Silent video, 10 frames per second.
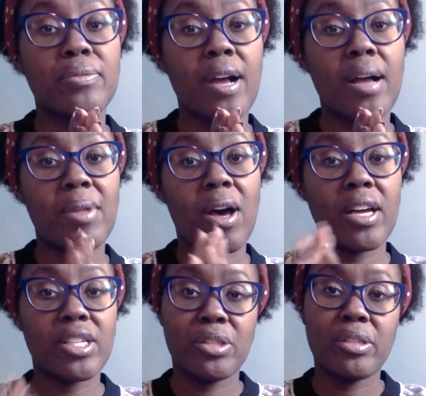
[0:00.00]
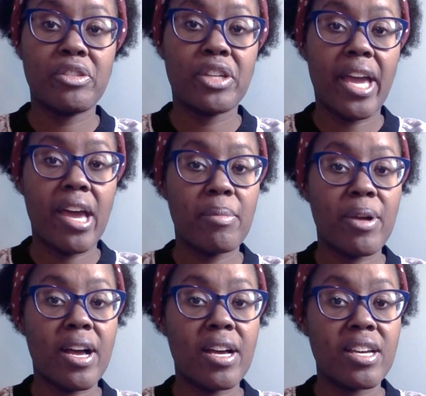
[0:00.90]
from the hot shoe of your
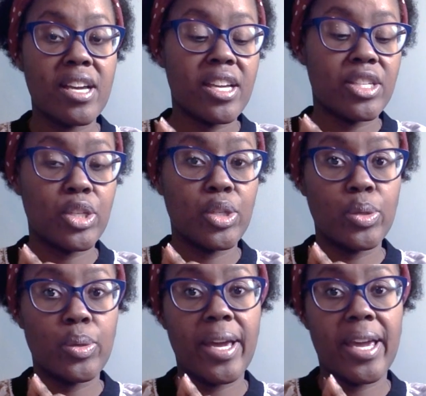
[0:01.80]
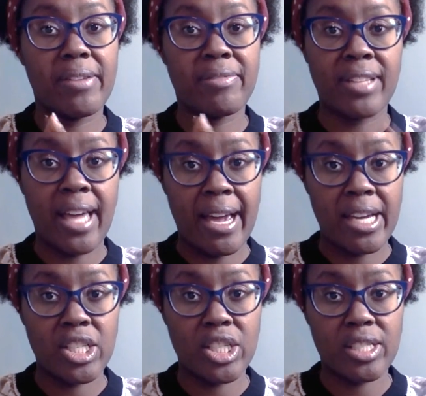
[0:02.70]
camera to a
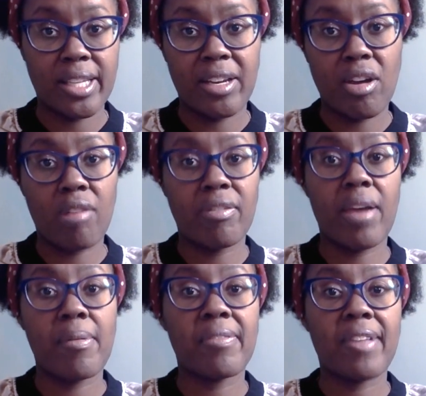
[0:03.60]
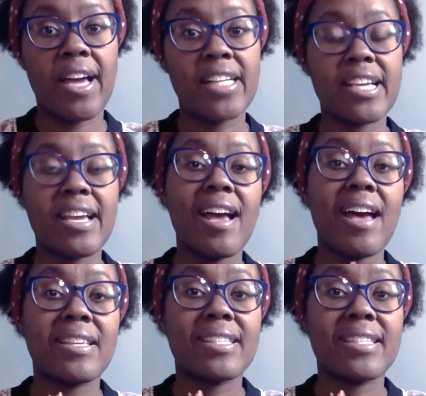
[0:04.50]
flash, like an off-camera flash. And the